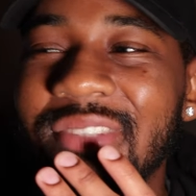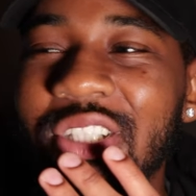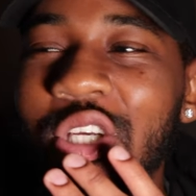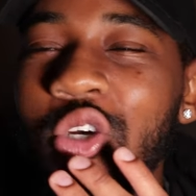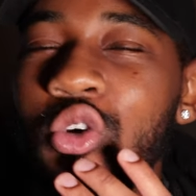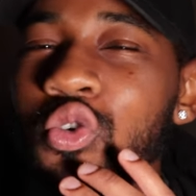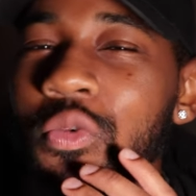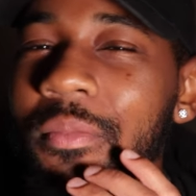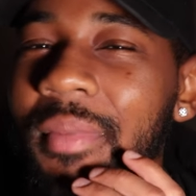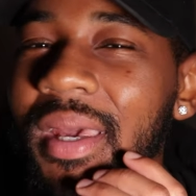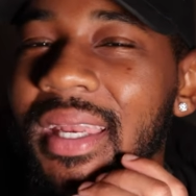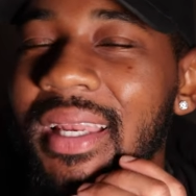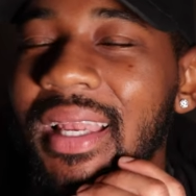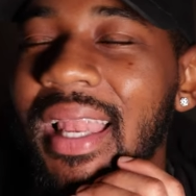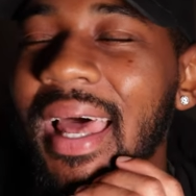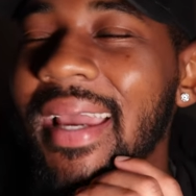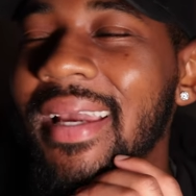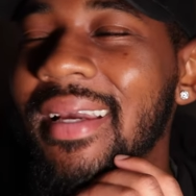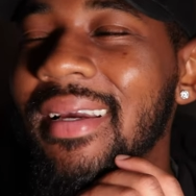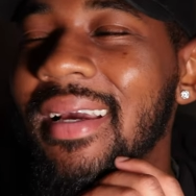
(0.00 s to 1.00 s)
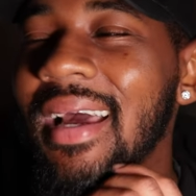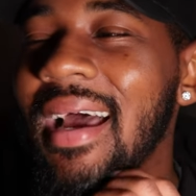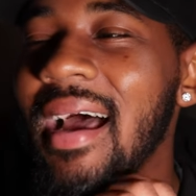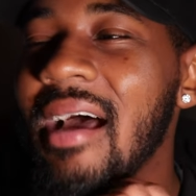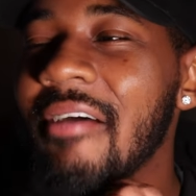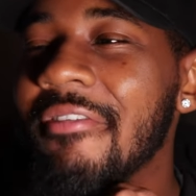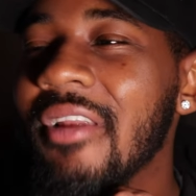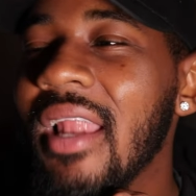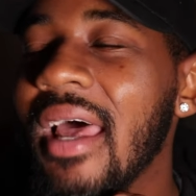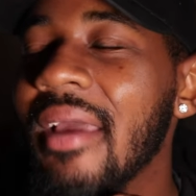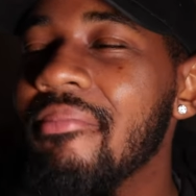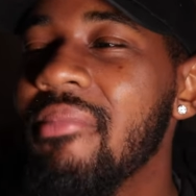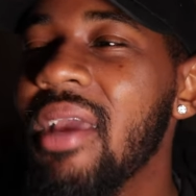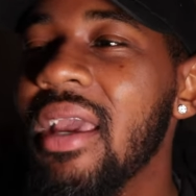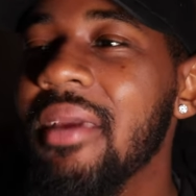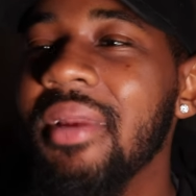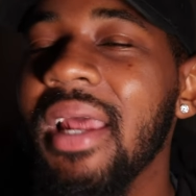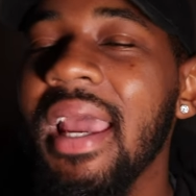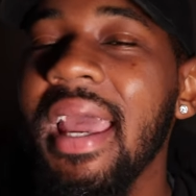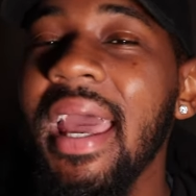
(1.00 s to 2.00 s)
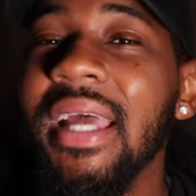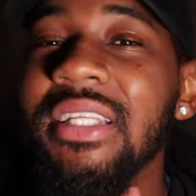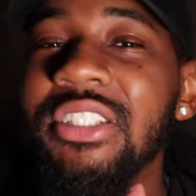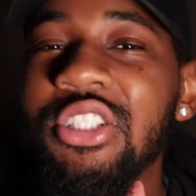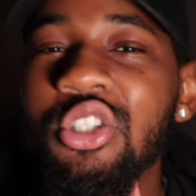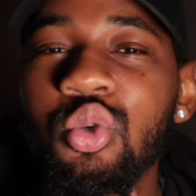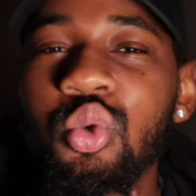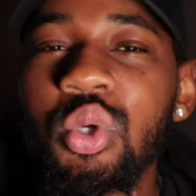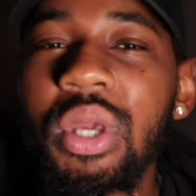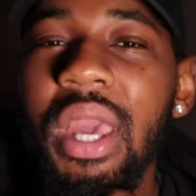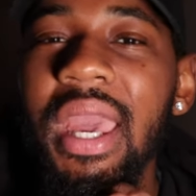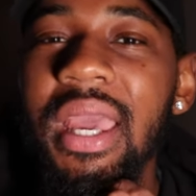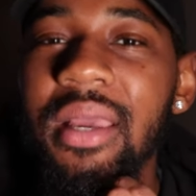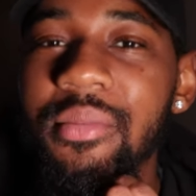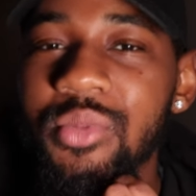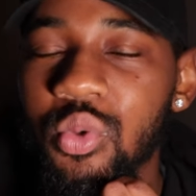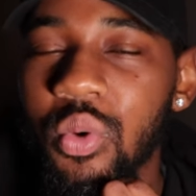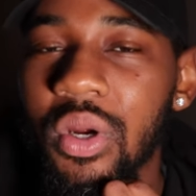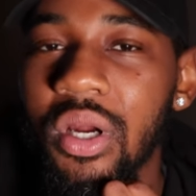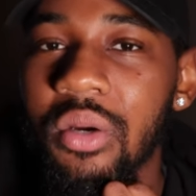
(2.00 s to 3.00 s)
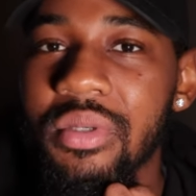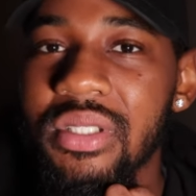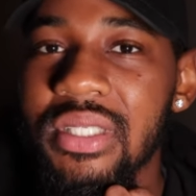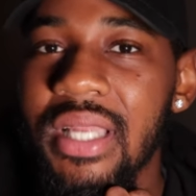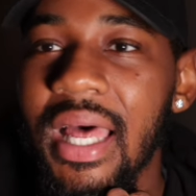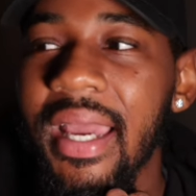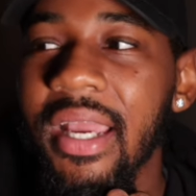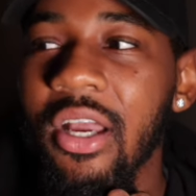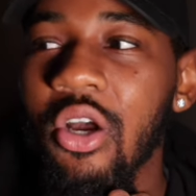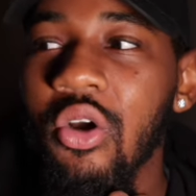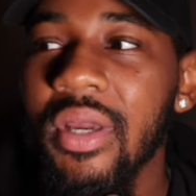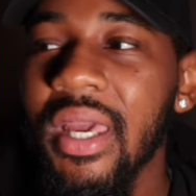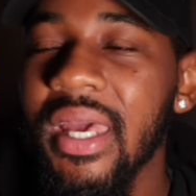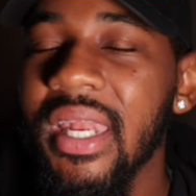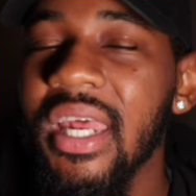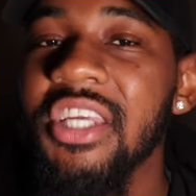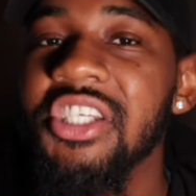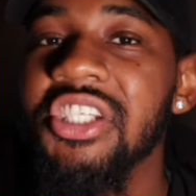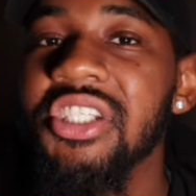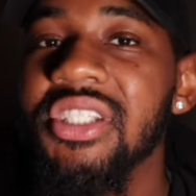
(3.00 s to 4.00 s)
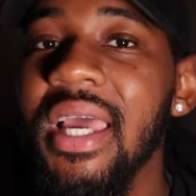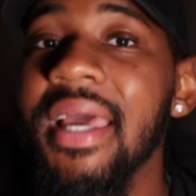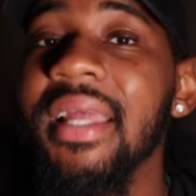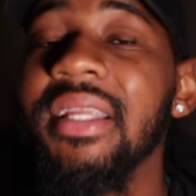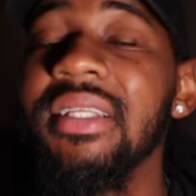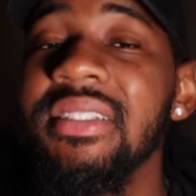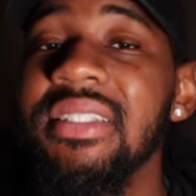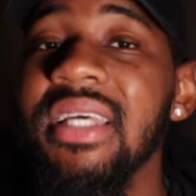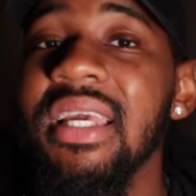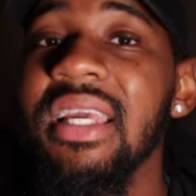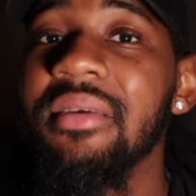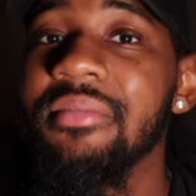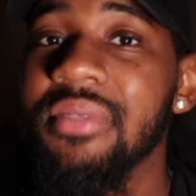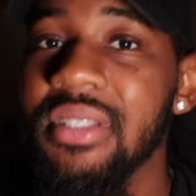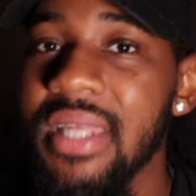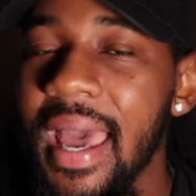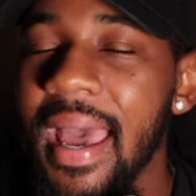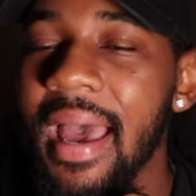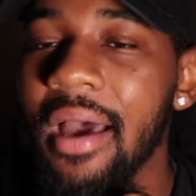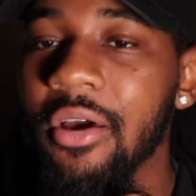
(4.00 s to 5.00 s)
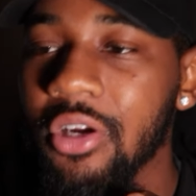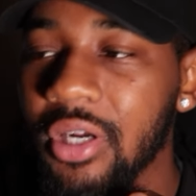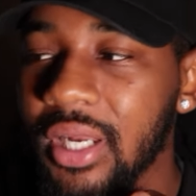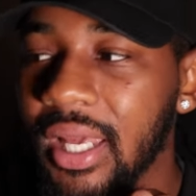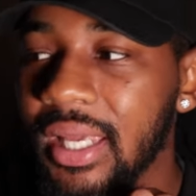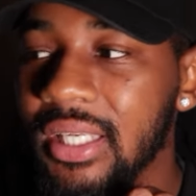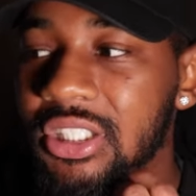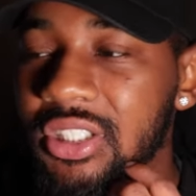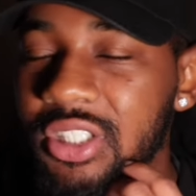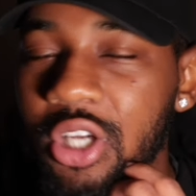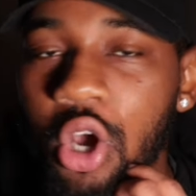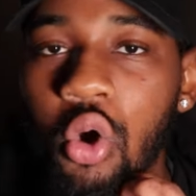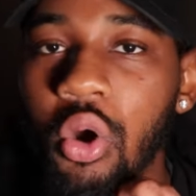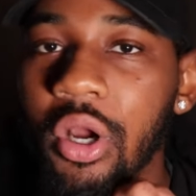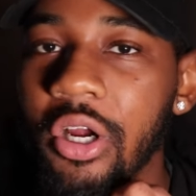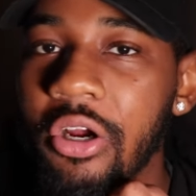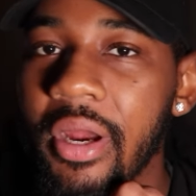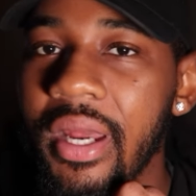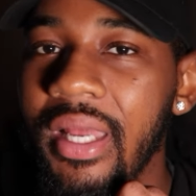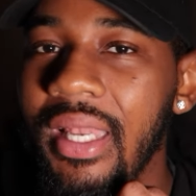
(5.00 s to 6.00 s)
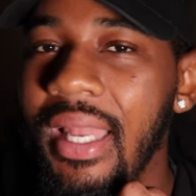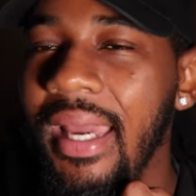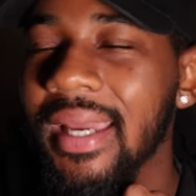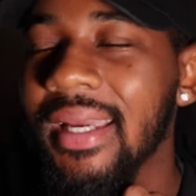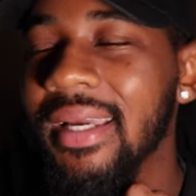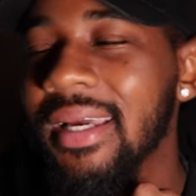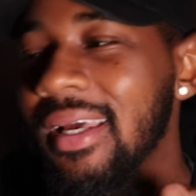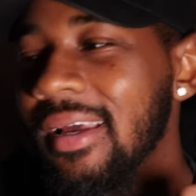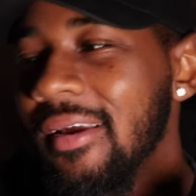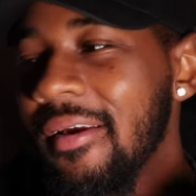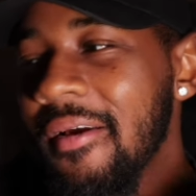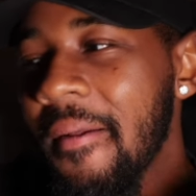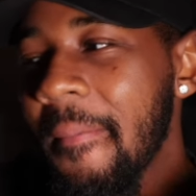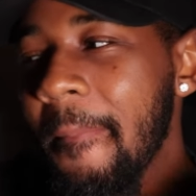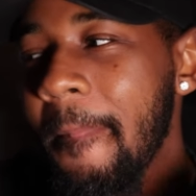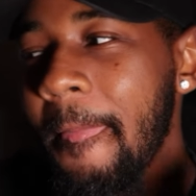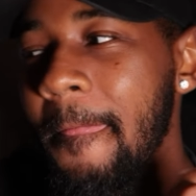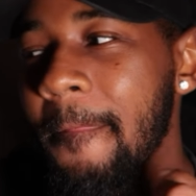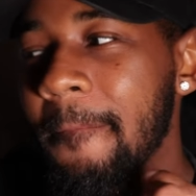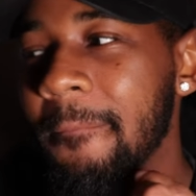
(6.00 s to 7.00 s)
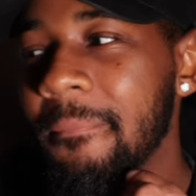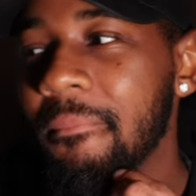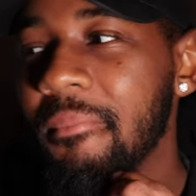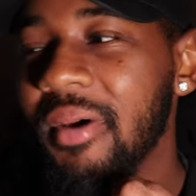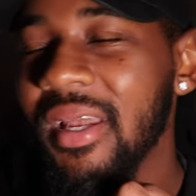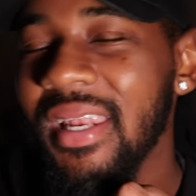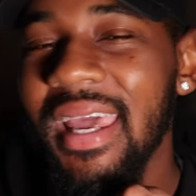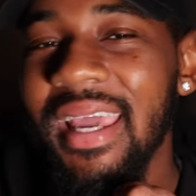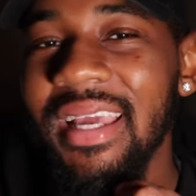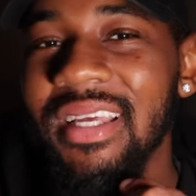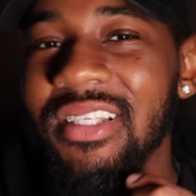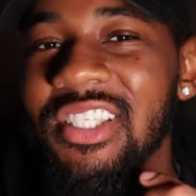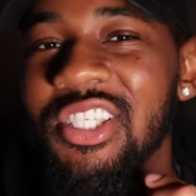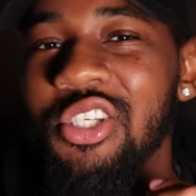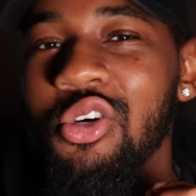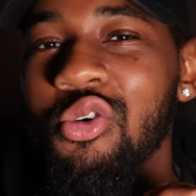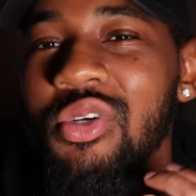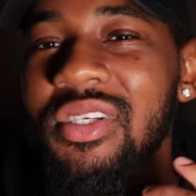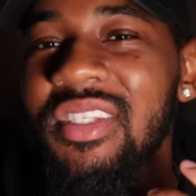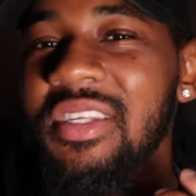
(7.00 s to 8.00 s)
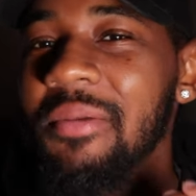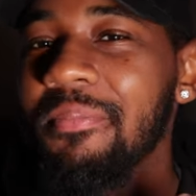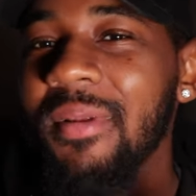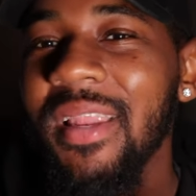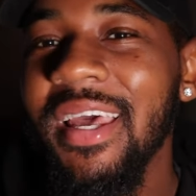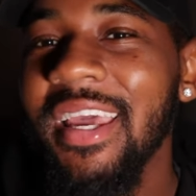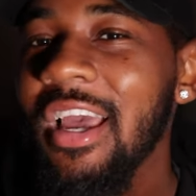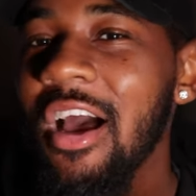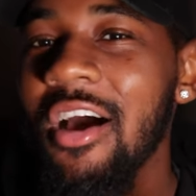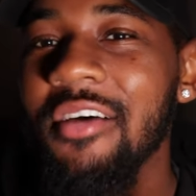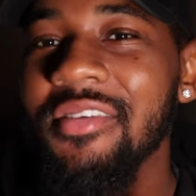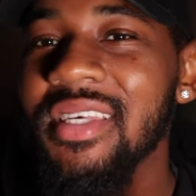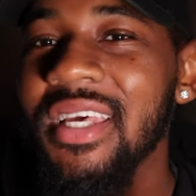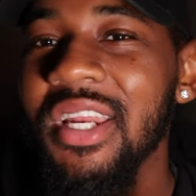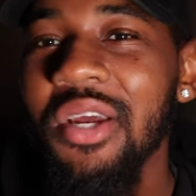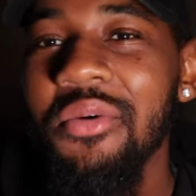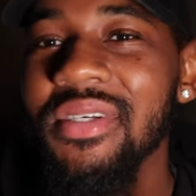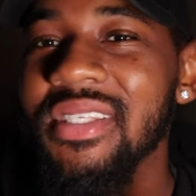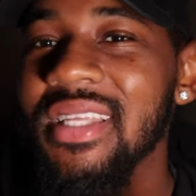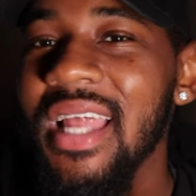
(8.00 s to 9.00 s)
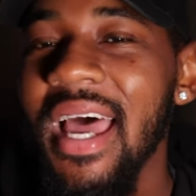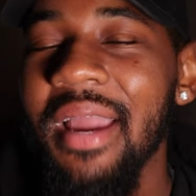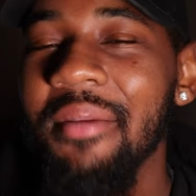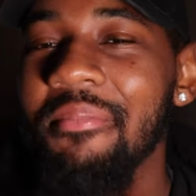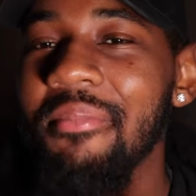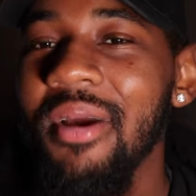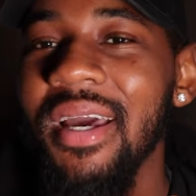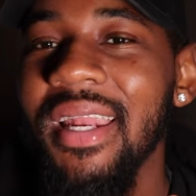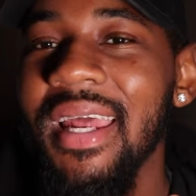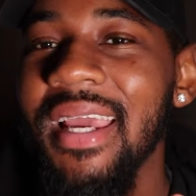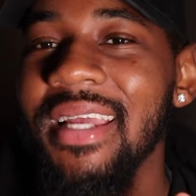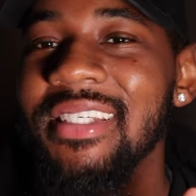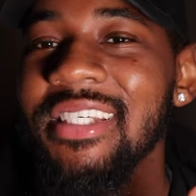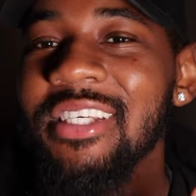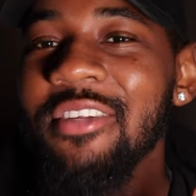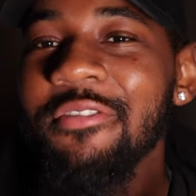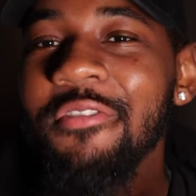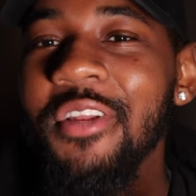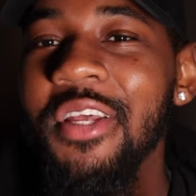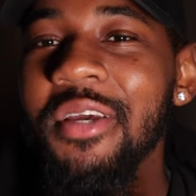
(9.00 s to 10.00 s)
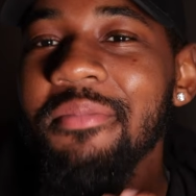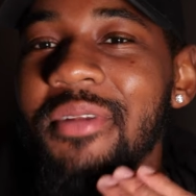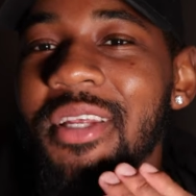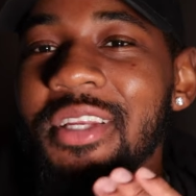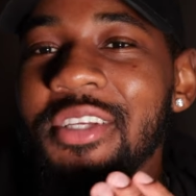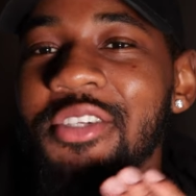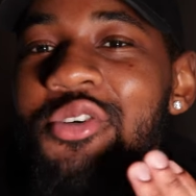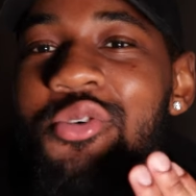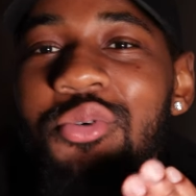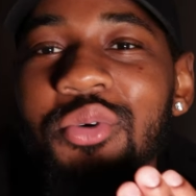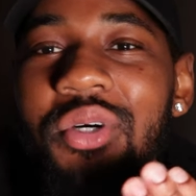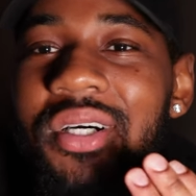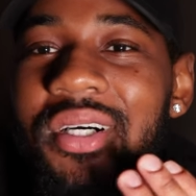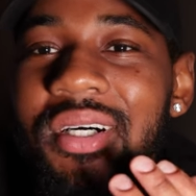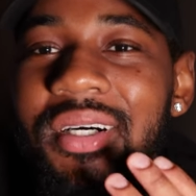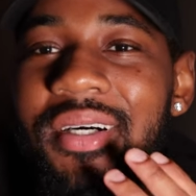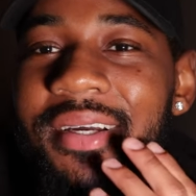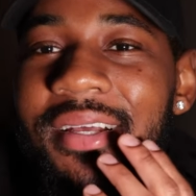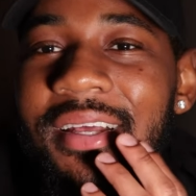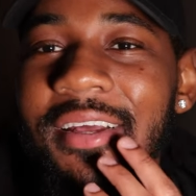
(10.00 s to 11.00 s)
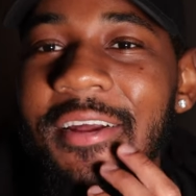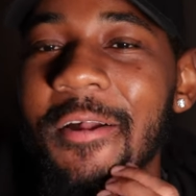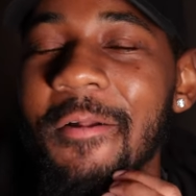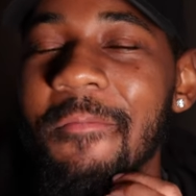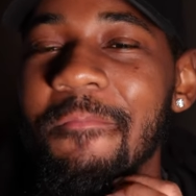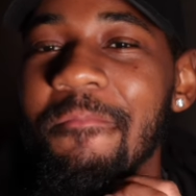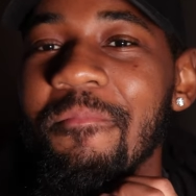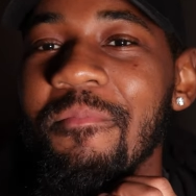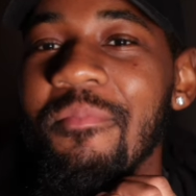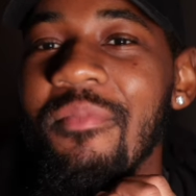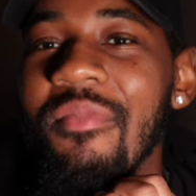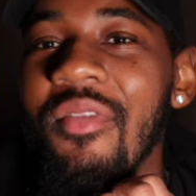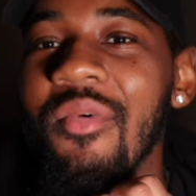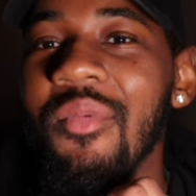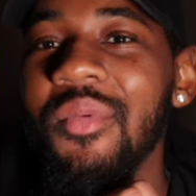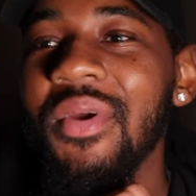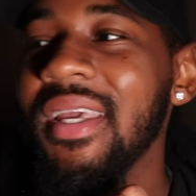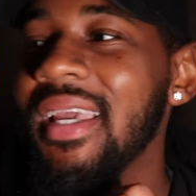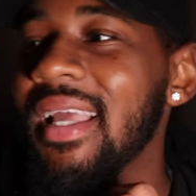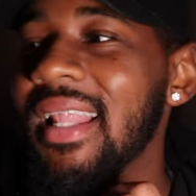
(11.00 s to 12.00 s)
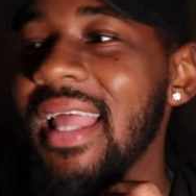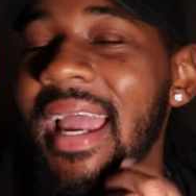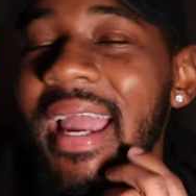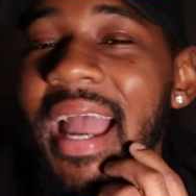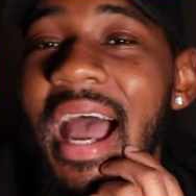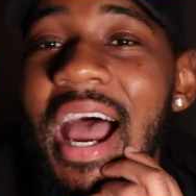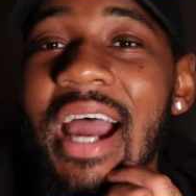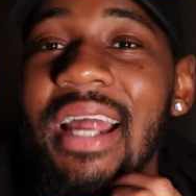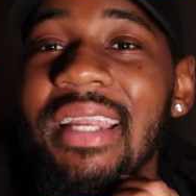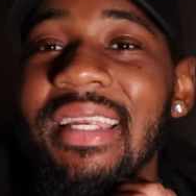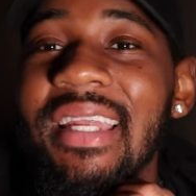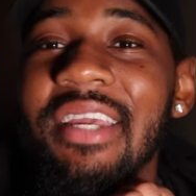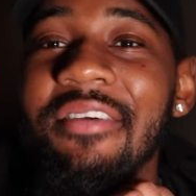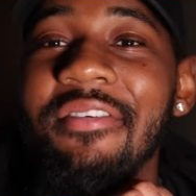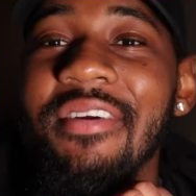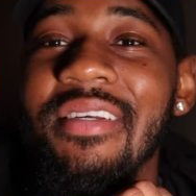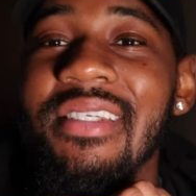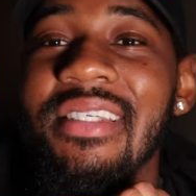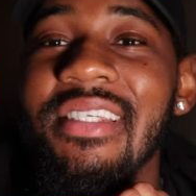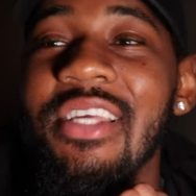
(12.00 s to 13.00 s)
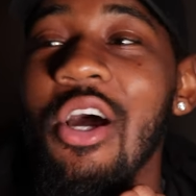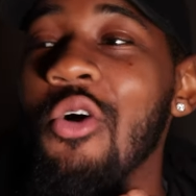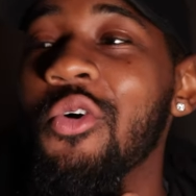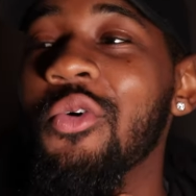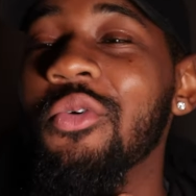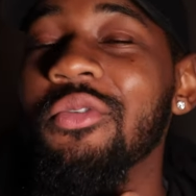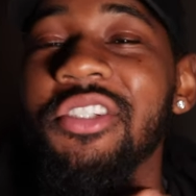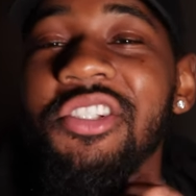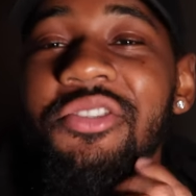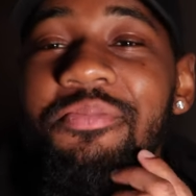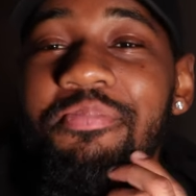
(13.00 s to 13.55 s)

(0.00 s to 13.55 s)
too many, like, I feel like maybe they had two games where it was like, okay, they shutting teams down or they just going crazy. Like, but they, as soon as the playoffs hit, it was like, bro, they just flipped into a, we get like our defense is on